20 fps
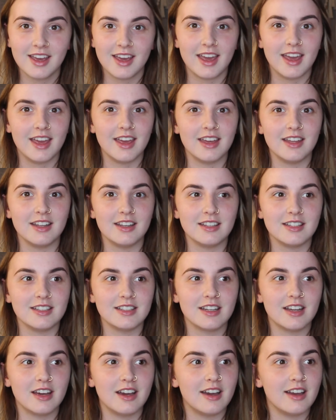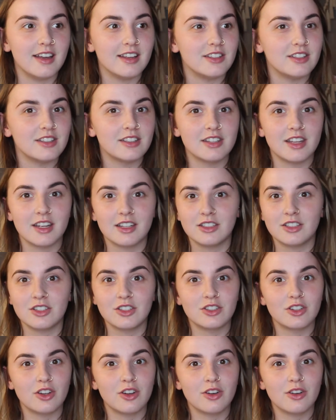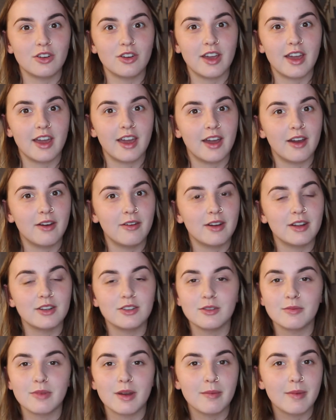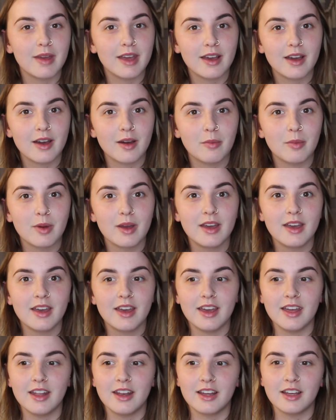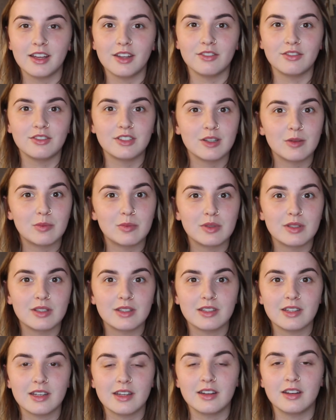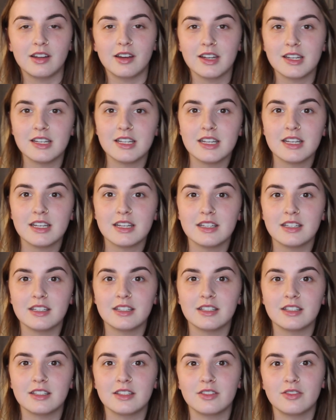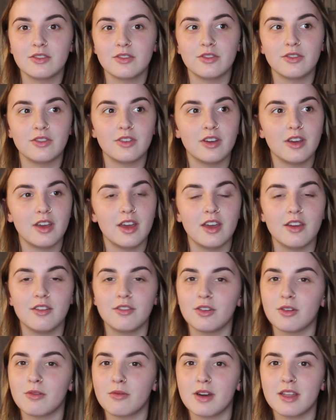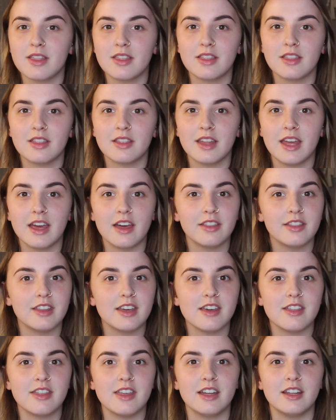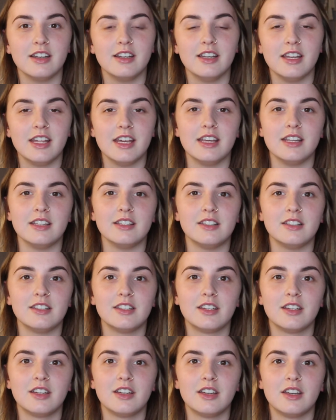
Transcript: and I just like to show how I do my makeup, and I give tips and ideas for everyone out there that needs